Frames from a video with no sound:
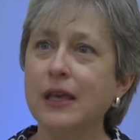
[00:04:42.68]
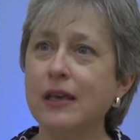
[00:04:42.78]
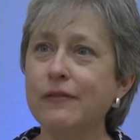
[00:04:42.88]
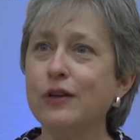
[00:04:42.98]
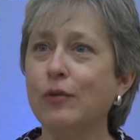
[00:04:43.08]

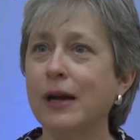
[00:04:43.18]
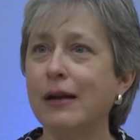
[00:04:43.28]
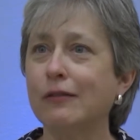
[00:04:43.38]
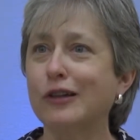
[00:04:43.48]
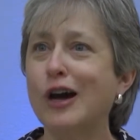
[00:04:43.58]
even
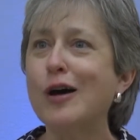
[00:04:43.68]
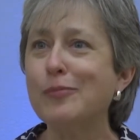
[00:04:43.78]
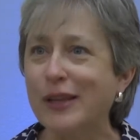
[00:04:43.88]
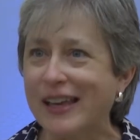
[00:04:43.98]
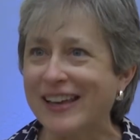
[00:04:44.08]
around
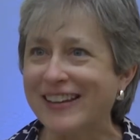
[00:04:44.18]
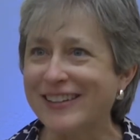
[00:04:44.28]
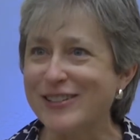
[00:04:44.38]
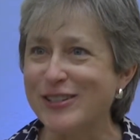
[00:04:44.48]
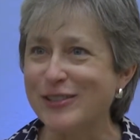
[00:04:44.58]
complicated
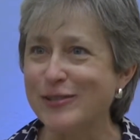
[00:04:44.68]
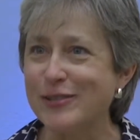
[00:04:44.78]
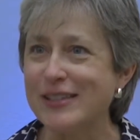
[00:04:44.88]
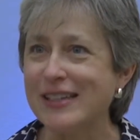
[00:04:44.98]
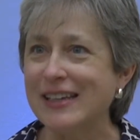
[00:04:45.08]
issues